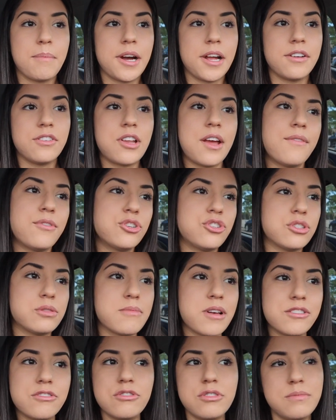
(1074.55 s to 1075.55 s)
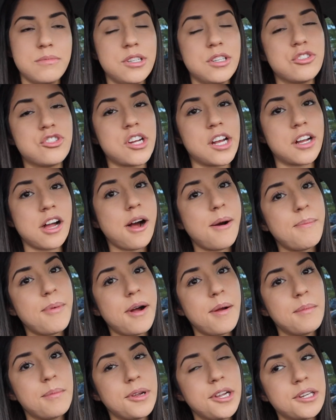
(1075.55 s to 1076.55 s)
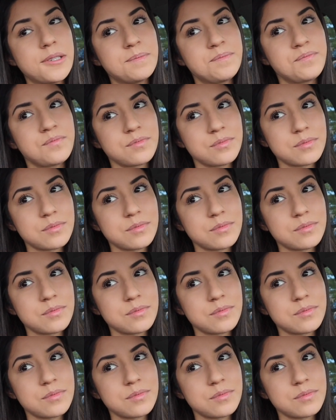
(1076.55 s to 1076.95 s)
but never just messaged me to check up on me.